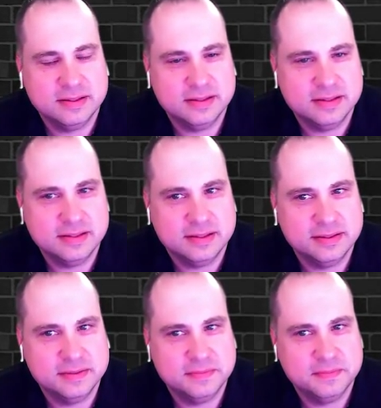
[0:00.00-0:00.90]

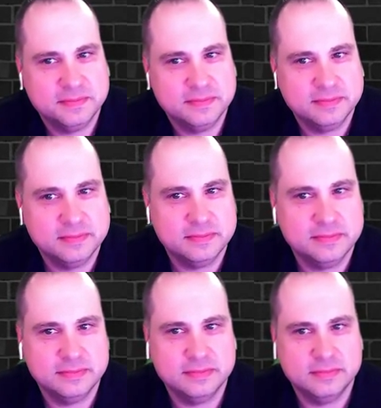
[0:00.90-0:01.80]

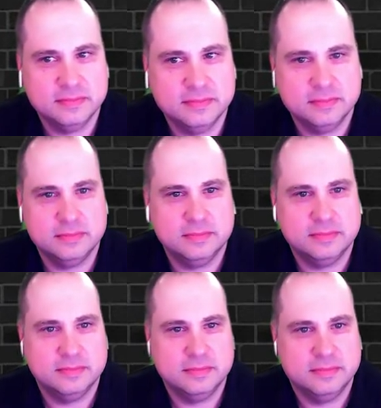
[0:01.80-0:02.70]

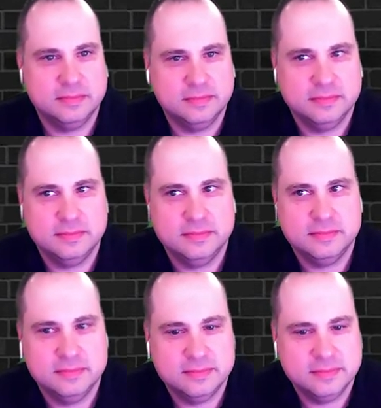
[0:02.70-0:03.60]

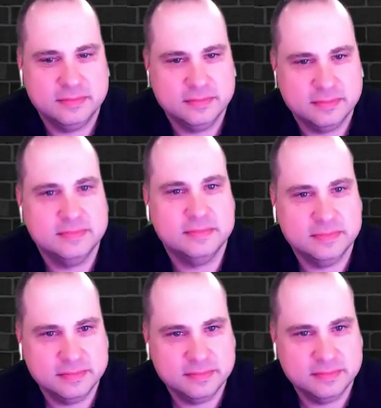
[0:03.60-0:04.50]

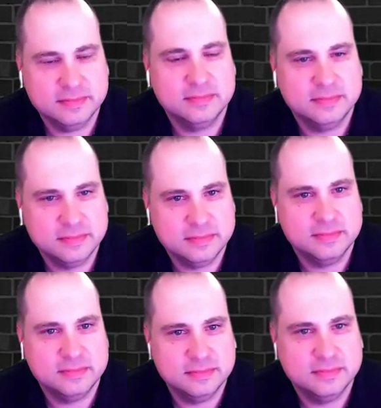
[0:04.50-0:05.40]

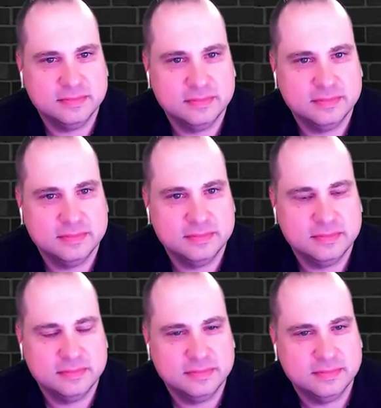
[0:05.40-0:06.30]

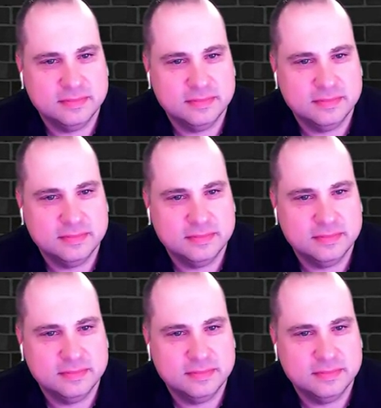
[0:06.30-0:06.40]
[no speech]